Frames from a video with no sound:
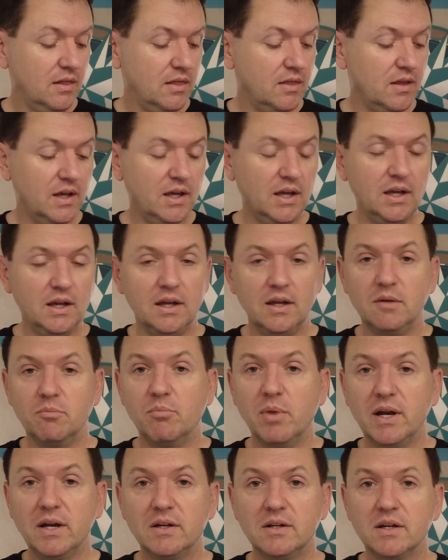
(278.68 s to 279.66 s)
The
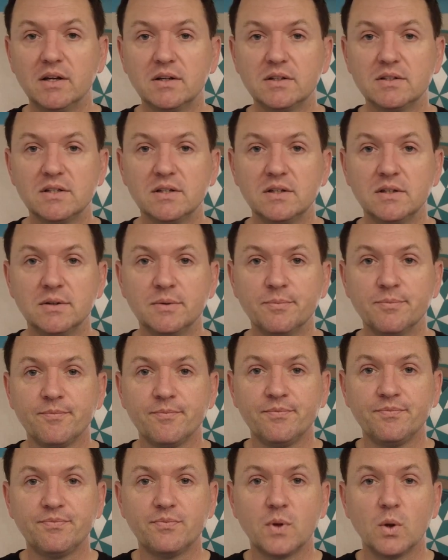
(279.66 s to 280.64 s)
Benedict
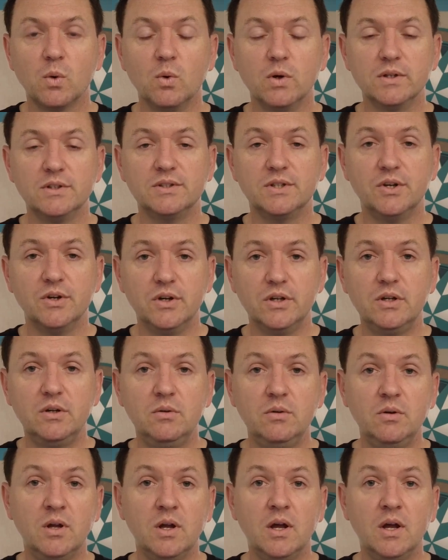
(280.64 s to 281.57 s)
was good.